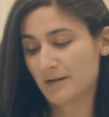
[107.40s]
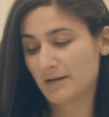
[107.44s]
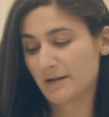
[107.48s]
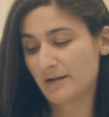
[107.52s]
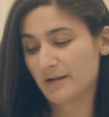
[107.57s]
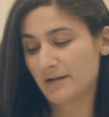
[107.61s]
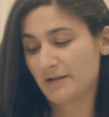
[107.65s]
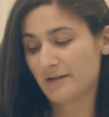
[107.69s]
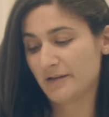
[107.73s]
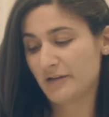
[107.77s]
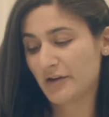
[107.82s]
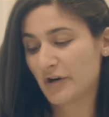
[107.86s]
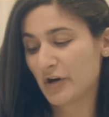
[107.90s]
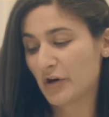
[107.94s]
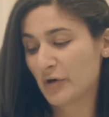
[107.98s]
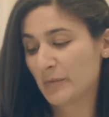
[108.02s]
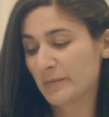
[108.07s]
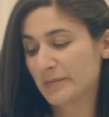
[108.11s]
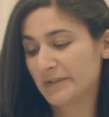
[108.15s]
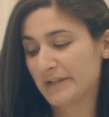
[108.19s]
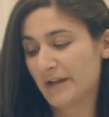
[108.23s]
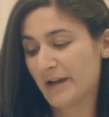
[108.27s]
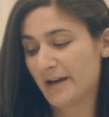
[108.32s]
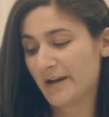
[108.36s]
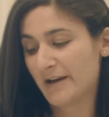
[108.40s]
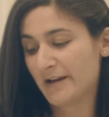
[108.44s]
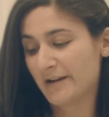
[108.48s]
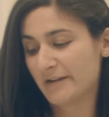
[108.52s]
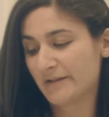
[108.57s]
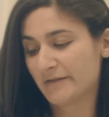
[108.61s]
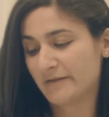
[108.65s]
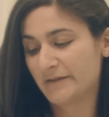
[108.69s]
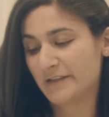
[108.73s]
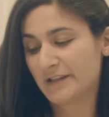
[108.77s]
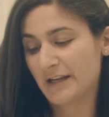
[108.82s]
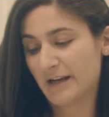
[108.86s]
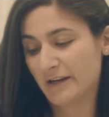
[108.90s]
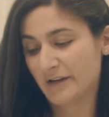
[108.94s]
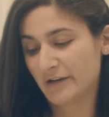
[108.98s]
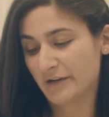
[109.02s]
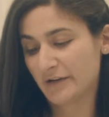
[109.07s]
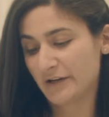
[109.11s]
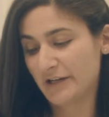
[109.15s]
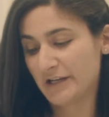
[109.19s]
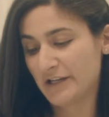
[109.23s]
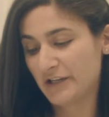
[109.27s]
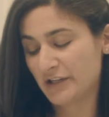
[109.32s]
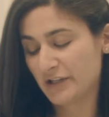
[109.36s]
In terms of
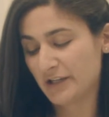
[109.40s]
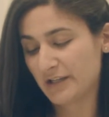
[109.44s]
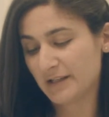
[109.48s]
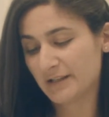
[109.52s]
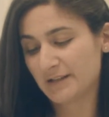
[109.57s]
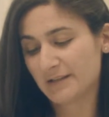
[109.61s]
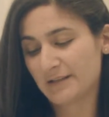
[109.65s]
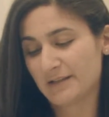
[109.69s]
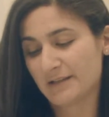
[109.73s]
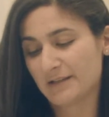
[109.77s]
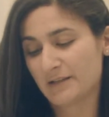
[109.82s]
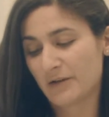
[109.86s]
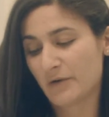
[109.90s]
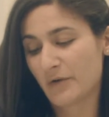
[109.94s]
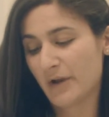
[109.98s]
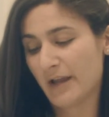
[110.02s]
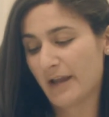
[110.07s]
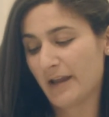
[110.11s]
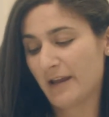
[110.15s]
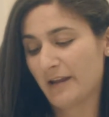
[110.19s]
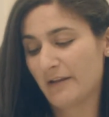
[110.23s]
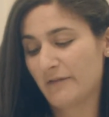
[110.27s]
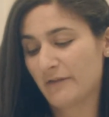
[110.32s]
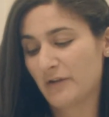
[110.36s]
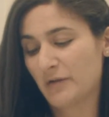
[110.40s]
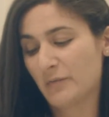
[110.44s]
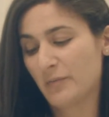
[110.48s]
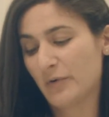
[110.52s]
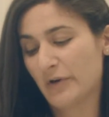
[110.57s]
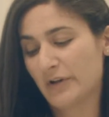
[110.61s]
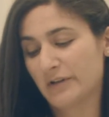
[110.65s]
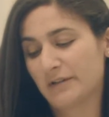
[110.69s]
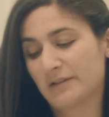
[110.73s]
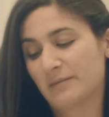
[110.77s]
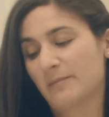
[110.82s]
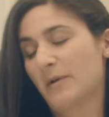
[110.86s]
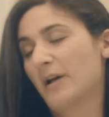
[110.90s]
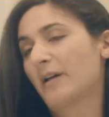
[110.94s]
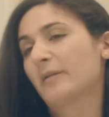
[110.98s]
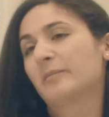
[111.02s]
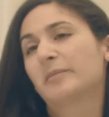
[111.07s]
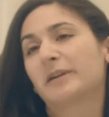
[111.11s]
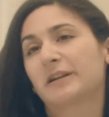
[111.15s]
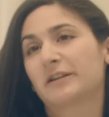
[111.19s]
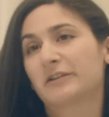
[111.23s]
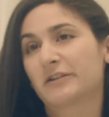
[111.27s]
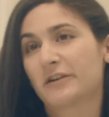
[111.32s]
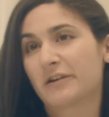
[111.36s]
decorations, it's okay if you put small
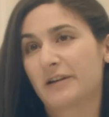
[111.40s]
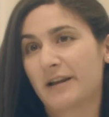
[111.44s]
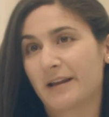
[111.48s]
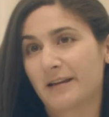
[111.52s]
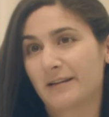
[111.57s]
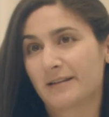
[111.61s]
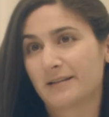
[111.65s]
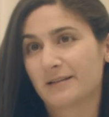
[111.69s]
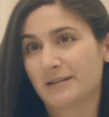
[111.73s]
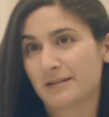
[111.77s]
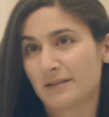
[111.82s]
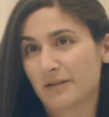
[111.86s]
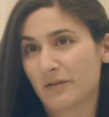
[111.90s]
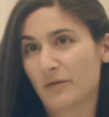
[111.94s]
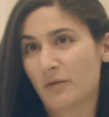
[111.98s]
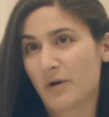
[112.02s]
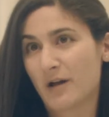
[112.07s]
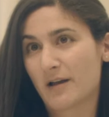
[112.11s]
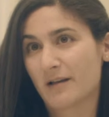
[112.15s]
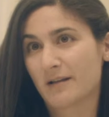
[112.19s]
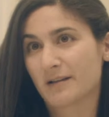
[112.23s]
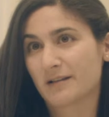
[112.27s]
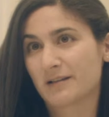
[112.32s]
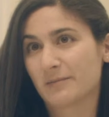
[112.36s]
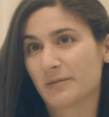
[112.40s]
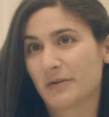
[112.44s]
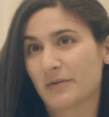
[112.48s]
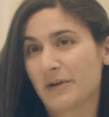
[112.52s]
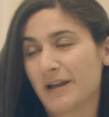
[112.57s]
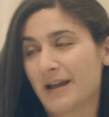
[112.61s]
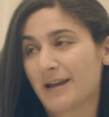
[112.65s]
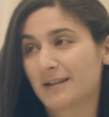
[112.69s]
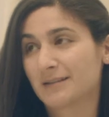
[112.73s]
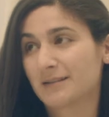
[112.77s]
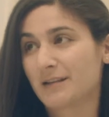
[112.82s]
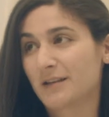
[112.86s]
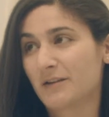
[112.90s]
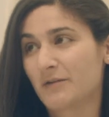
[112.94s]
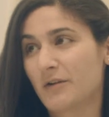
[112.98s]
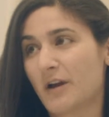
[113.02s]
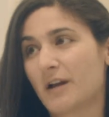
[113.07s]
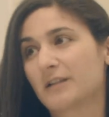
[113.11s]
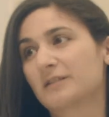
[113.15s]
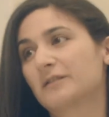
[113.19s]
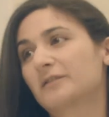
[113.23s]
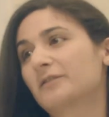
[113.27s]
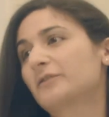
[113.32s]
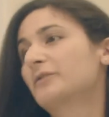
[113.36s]
picture nails into the walls, but we ask that you
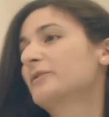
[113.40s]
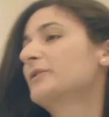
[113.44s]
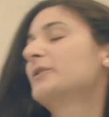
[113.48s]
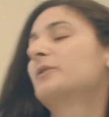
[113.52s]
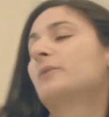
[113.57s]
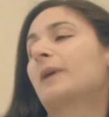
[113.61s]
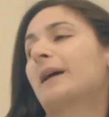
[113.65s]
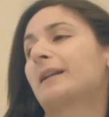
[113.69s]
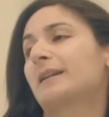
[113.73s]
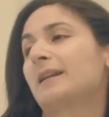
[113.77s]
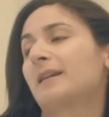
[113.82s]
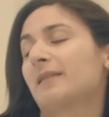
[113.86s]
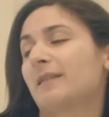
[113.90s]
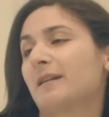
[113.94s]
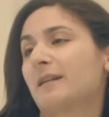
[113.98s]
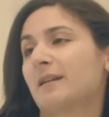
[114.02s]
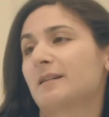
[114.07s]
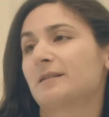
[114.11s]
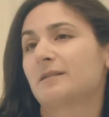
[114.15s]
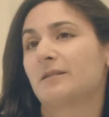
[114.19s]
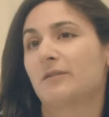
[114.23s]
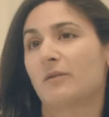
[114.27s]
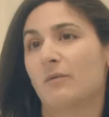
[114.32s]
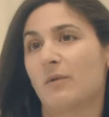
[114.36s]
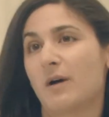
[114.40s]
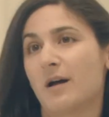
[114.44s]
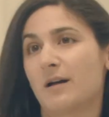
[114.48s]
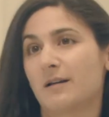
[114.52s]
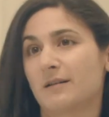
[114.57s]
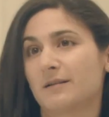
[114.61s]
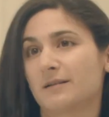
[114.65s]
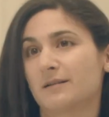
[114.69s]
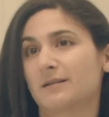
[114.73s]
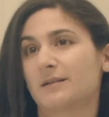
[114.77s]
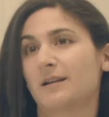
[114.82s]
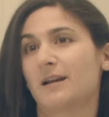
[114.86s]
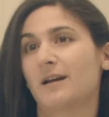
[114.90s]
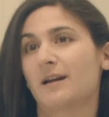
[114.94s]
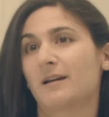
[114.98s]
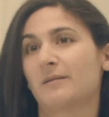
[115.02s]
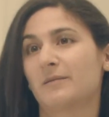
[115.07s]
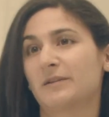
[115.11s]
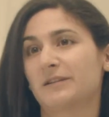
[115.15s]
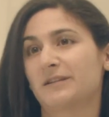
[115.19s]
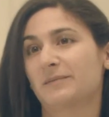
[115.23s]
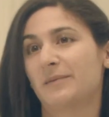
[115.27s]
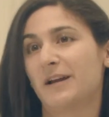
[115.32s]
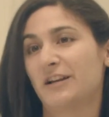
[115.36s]
not screw anything into the walls.
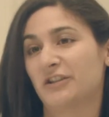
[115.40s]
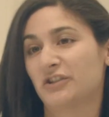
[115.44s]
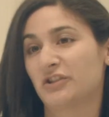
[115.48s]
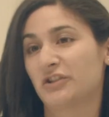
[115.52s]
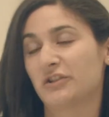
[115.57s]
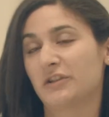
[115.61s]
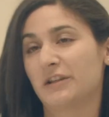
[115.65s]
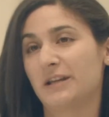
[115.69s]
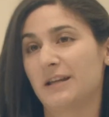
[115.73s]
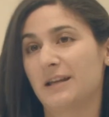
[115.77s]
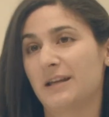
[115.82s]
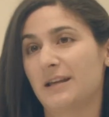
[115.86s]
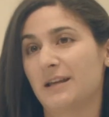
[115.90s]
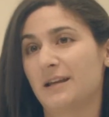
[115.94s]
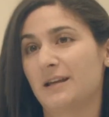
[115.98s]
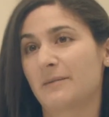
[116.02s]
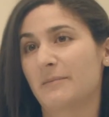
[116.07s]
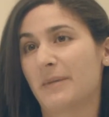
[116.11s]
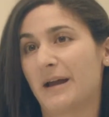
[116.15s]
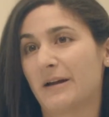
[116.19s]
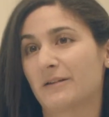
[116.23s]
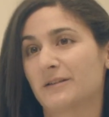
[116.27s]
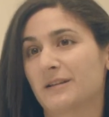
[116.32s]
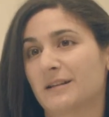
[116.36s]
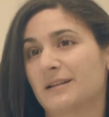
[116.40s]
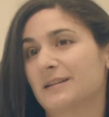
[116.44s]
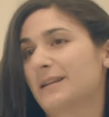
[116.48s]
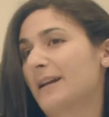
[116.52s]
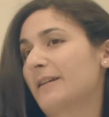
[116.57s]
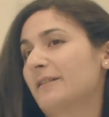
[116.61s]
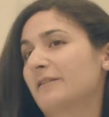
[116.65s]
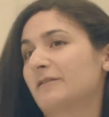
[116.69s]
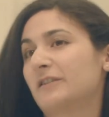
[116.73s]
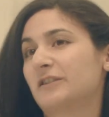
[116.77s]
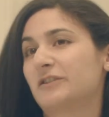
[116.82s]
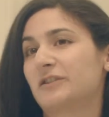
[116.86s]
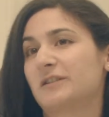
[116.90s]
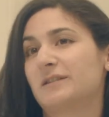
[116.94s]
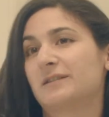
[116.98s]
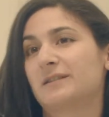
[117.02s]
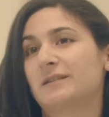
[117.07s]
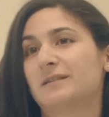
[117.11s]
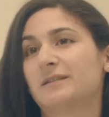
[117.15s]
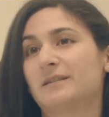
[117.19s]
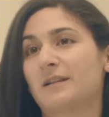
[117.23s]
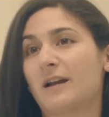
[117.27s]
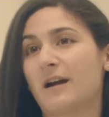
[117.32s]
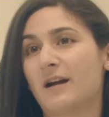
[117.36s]
Especially mounting televisions
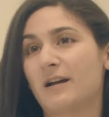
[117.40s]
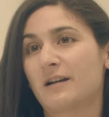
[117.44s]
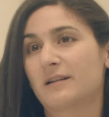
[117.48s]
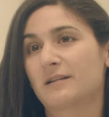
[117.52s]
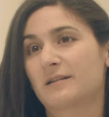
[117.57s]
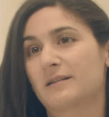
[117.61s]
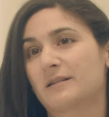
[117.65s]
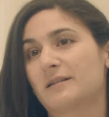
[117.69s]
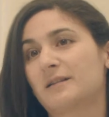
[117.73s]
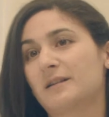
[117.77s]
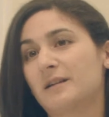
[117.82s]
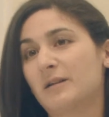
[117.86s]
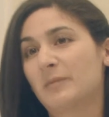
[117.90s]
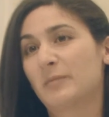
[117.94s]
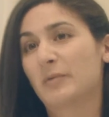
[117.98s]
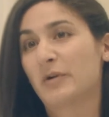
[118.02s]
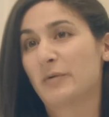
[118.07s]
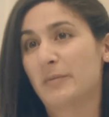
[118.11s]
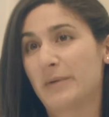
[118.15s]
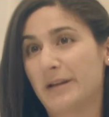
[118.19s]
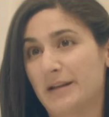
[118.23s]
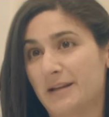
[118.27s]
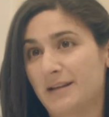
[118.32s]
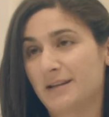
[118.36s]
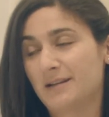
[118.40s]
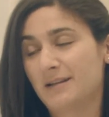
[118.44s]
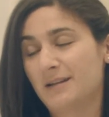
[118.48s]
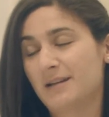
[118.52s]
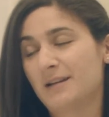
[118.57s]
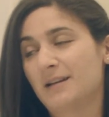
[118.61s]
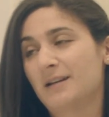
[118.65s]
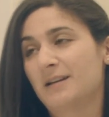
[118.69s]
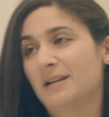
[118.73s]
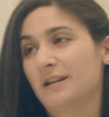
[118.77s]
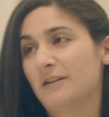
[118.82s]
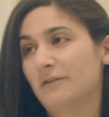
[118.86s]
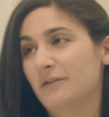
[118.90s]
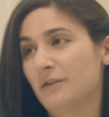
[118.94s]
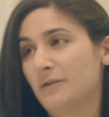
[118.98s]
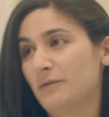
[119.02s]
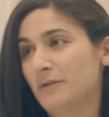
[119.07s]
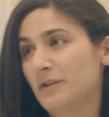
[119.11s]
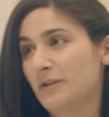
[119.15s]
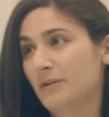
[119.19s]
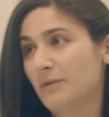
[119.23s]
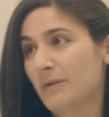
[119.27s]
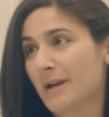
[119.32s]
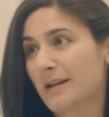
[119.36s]
is not permitted. If you
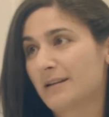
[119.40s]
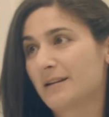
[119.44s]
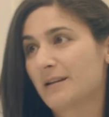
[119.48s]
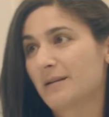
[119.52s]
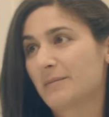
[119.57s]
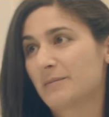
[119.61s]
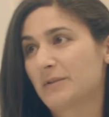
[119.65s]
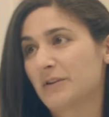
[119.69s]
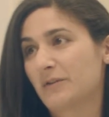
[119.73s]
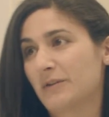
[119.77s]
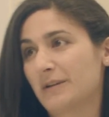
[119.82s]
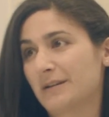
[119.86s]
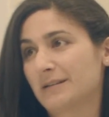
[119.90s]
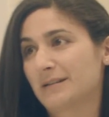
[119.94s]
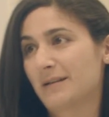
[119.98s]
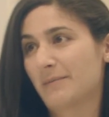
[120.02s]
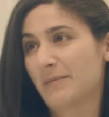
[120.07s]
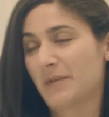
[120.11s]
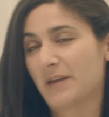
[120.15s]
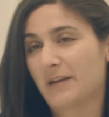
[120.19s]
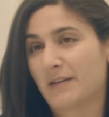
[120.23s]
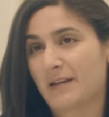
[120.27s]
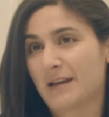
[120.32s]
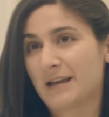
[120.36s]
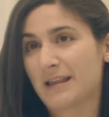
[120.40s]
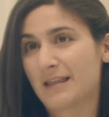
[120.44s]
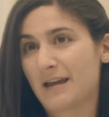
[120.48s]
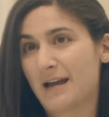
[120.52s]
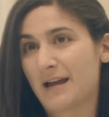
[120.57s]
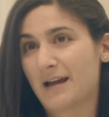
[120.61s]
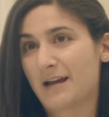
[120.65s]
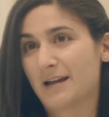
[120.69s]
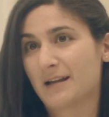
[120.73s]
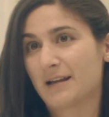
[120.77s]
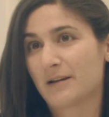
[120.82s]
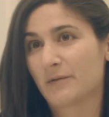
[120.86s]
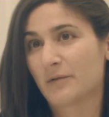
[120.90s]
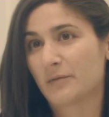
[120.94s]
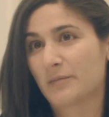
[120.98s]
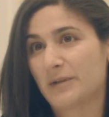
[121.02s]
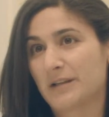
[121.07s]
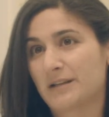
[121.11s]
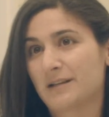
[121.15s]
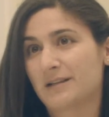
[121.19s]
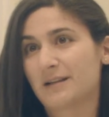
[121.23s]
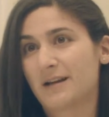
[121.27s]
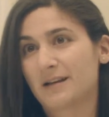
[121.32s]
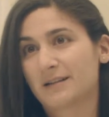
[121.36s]
do end up doing something like that, it will
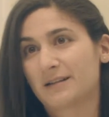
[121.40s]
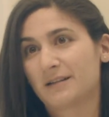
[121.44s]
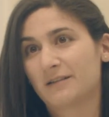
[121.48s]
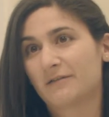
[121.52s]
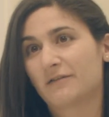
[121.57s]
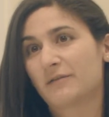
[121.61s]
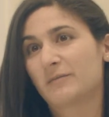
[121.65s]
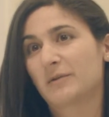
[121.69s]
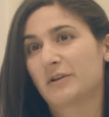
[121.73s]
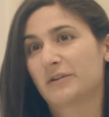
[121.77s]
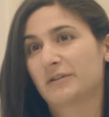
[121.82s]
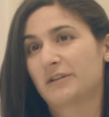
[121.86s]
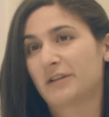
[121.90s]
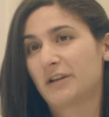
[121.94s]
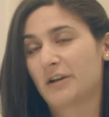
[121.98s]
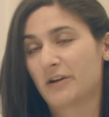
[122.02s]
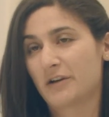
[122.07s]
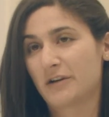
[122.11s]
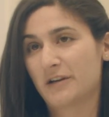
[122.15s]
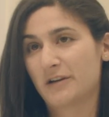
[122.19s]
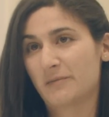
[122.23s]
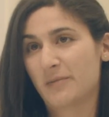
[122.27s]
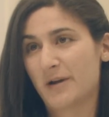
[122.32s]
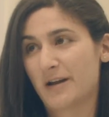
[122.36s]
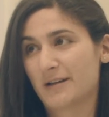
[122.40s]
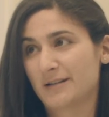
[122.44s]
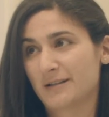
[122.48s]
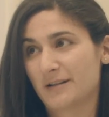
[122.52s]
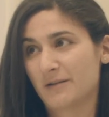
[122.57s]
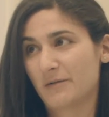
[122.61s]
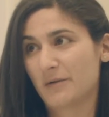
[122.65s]
be deducted from your security deposit